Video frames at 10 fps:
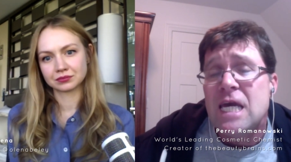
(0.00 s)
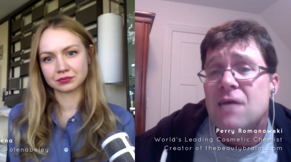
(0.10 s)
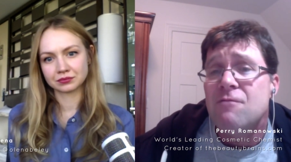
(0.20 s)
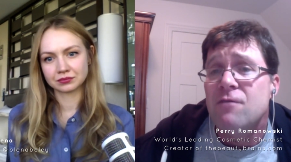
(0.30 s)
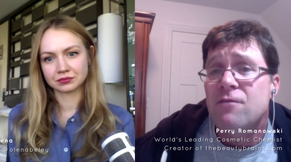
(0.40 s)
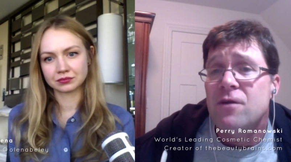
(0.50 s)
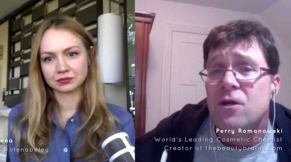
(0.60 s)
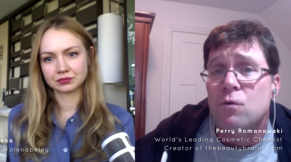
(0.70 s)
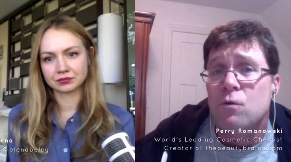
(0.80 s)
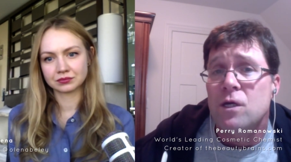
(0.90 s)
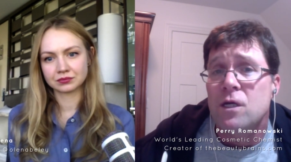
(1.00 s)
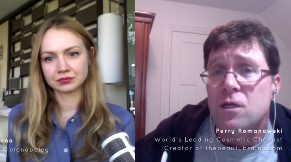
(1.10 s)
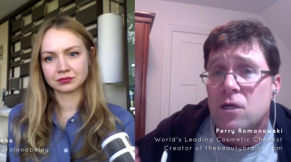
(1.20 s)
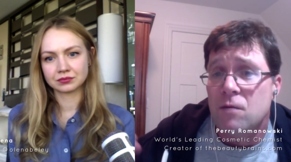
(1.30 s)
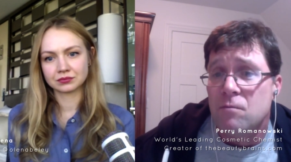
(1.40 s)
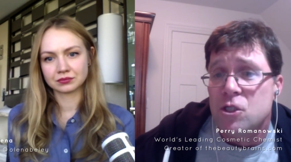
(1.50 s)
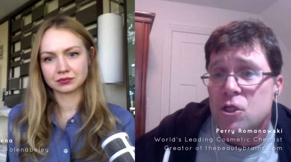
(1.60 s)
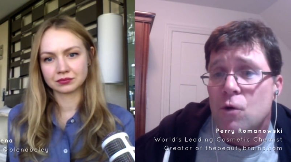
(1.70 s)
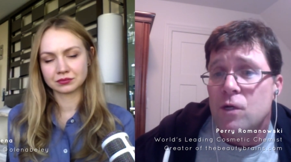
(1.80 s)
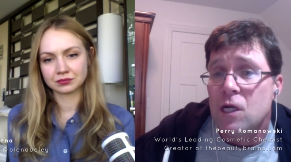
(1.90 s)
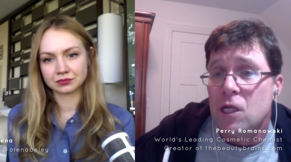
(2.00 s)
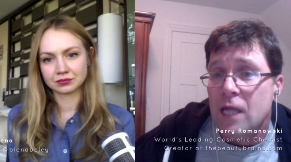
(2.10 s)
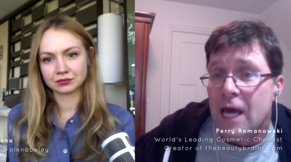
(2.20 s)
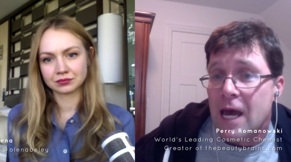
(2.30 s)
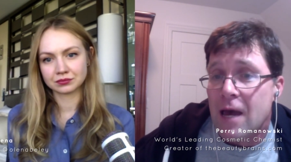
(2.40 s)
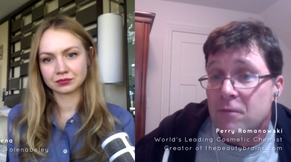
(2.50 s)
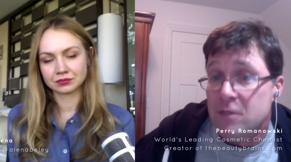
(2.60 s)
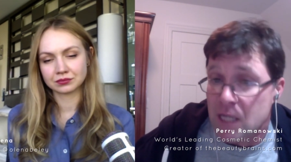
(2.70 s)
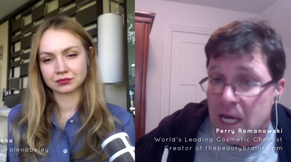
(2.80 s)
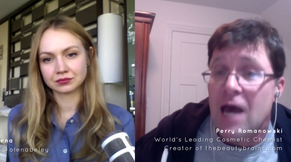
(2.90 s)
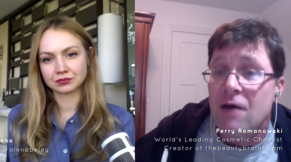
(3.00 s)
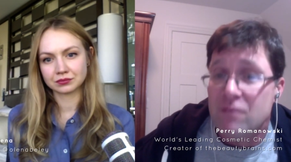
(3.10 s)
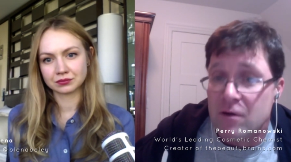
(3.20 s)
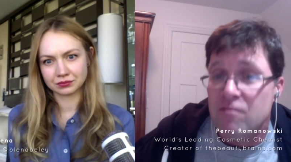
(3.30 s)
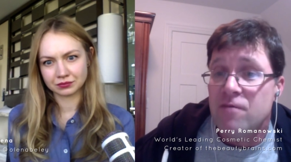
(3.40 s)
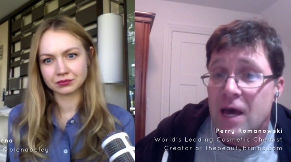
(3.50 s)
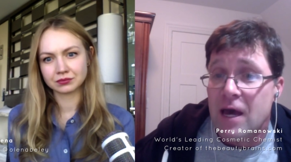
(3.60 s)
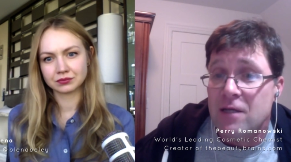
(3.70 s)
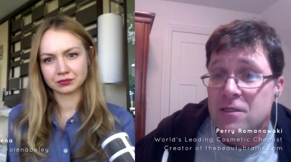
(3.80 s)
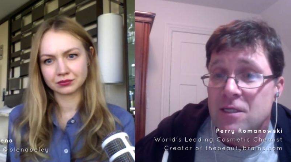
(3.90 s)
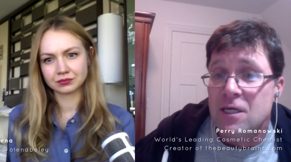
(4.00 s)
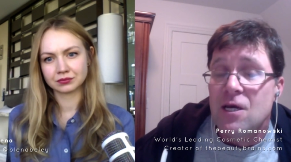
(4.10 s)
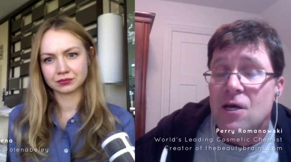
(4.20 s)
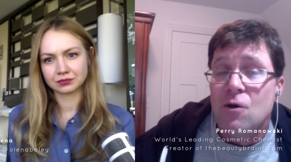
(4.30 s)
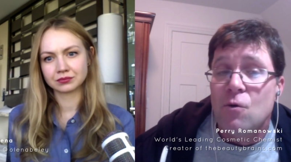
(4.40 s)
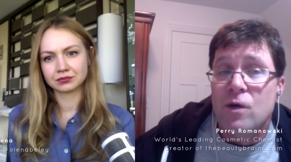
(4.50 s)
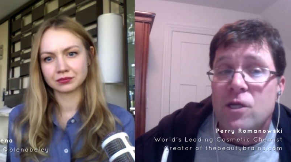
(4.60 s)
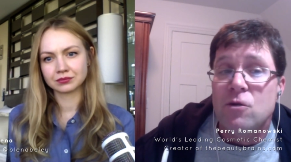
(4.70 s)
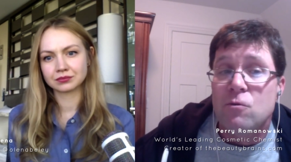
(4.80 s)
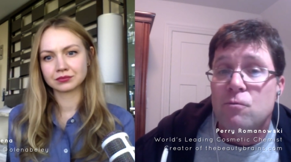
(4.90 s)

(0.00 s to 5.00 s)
Speaker 1: even if an ingredient can be shown in a lab to have an effect, when you